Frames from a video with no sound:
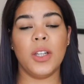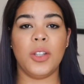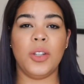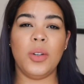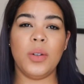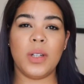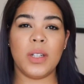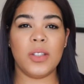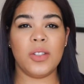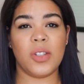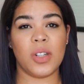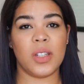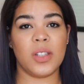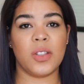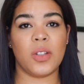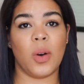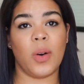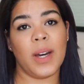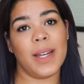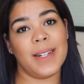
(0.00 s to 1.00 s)
you can
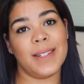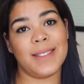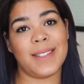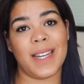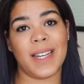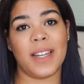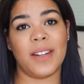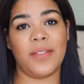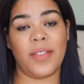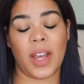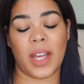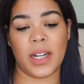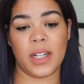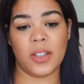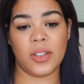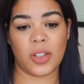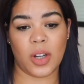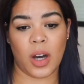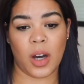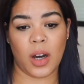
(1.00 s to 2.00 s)
just go ahead and take
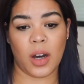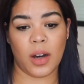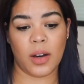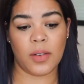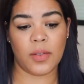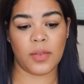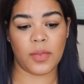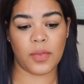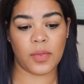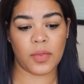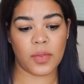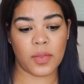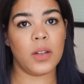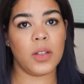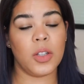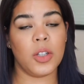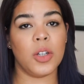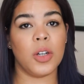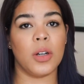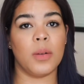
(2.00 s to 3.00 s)
advantage of
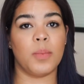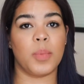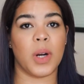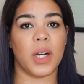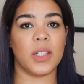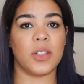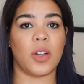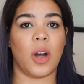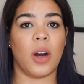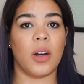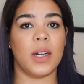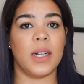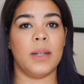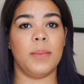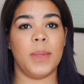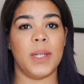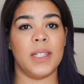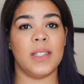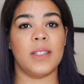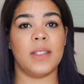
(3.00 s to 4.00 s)
your breast already
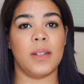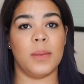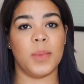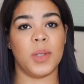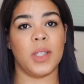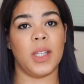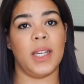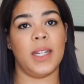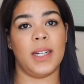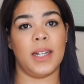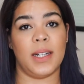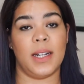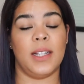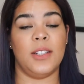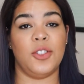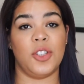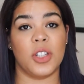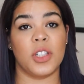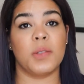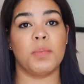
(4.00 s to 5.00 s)
being stimulated
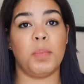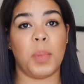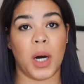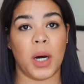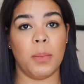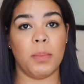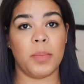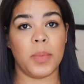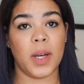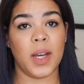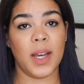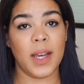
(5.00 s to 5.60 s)
and just pump